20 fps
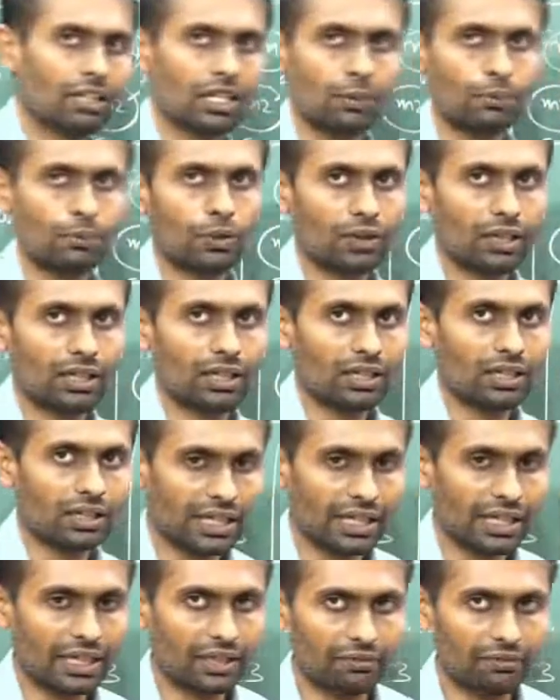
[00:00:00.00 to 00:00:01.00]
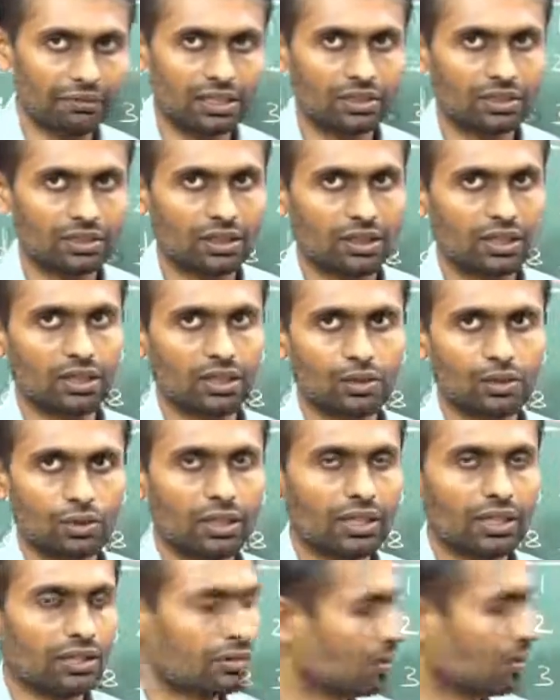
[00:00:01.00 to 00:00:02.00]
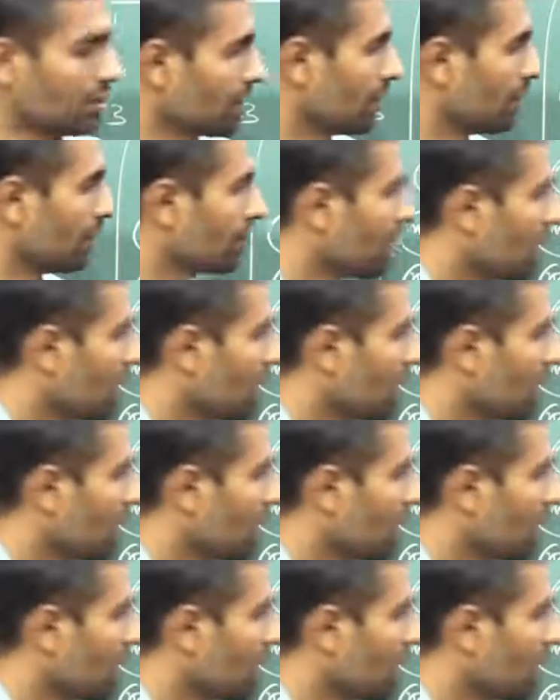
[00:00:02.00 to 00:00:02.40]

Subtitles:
we'll come to it at the end of this today's session.